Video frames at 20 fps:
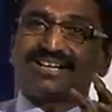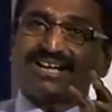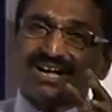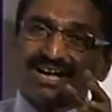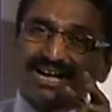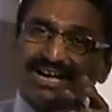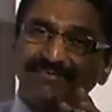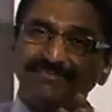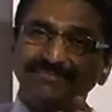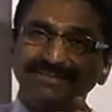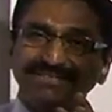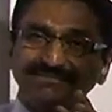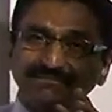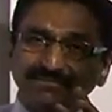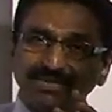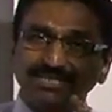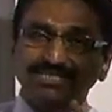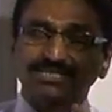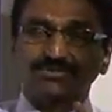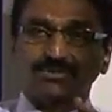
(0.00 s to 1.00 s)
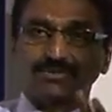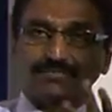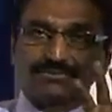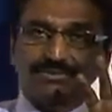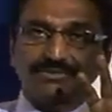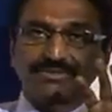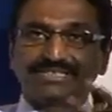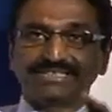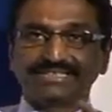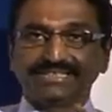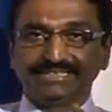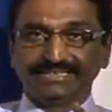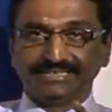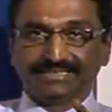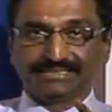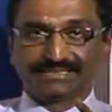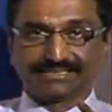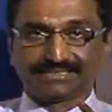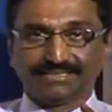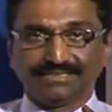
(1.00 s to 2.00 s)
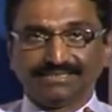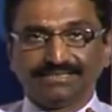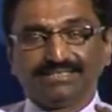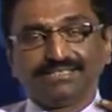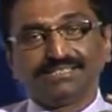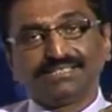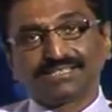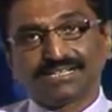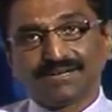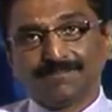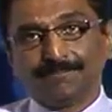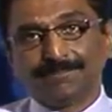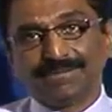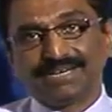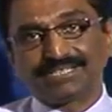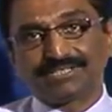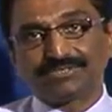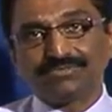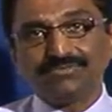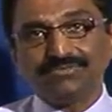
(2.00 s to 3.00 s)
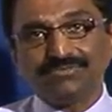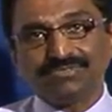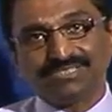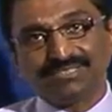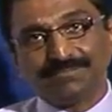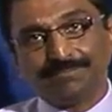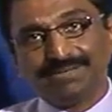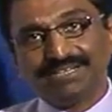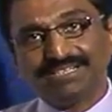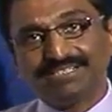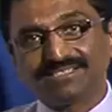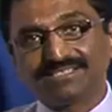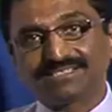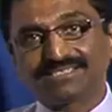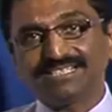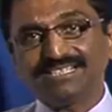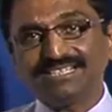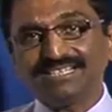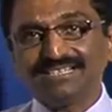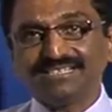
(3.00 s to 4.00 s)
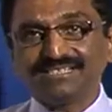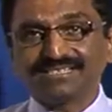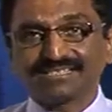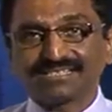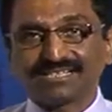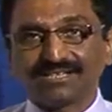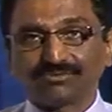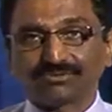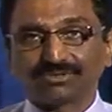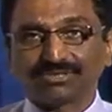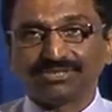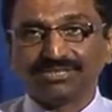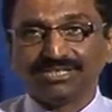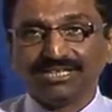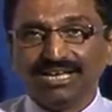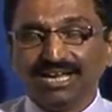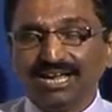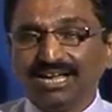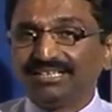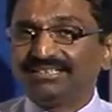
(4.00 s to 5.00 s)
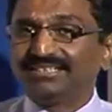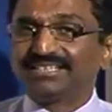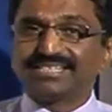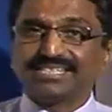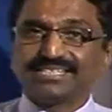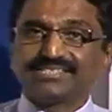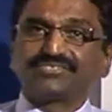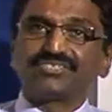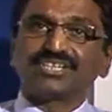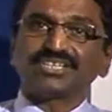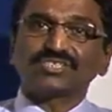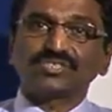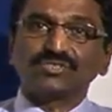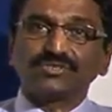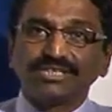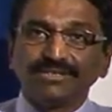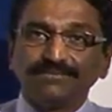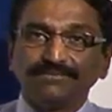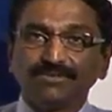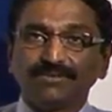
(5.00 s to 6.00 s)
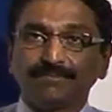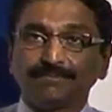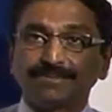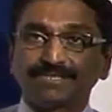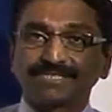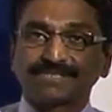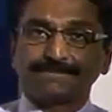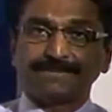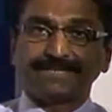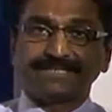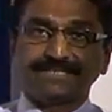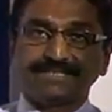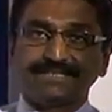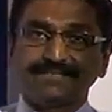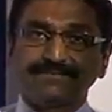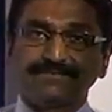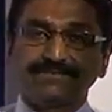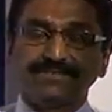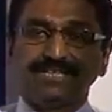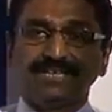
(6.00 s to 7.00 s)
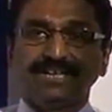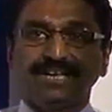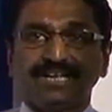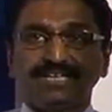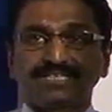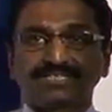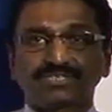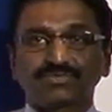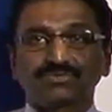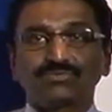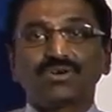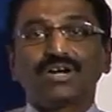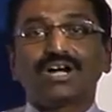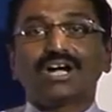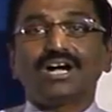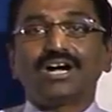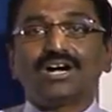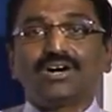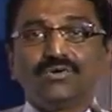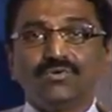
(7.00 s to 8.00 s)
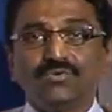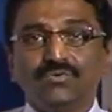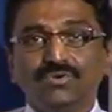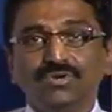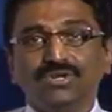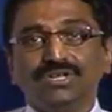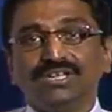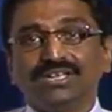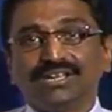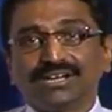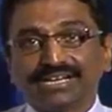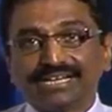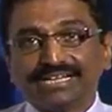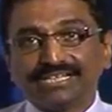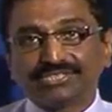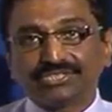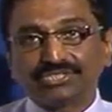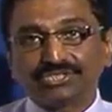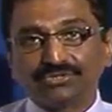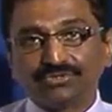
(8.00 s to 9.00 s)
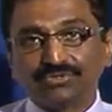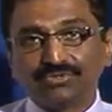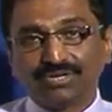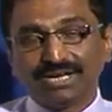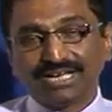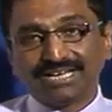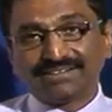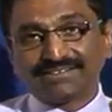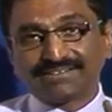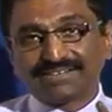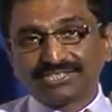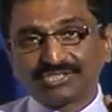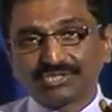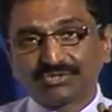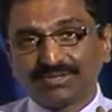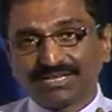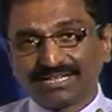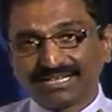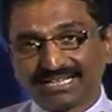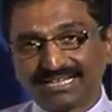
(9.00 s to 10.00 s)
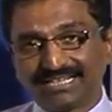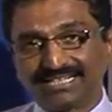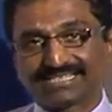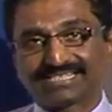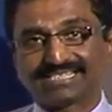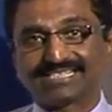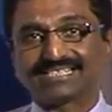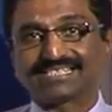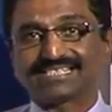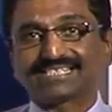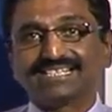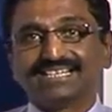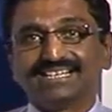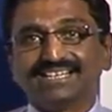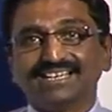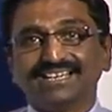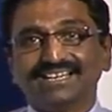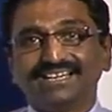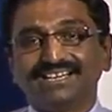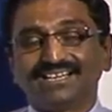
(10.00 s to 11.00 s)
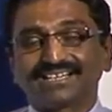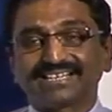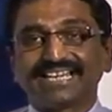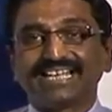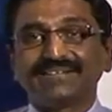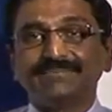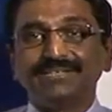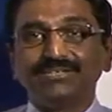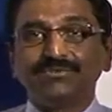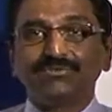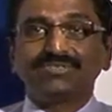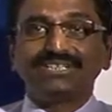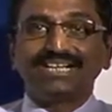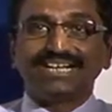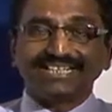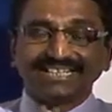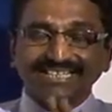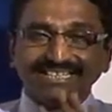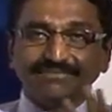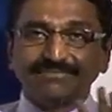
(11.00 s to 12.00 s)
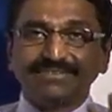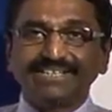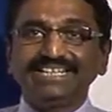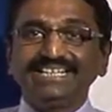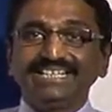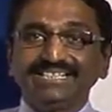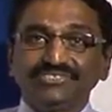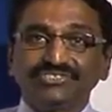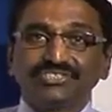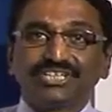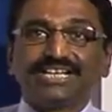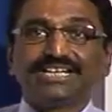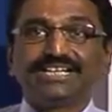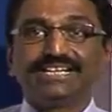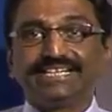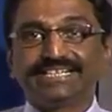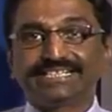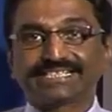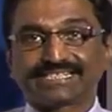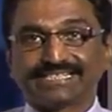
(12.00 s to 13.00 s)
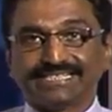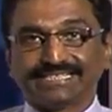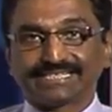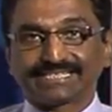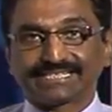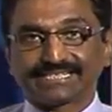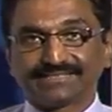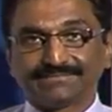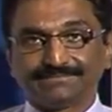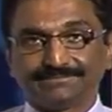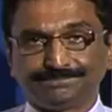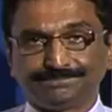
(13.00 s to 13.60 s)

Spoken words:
have been worse off during the year compared to the builders in south. This is just to give you a perspective as to how ratio and ratio analysis can be looked at in a very generic sense.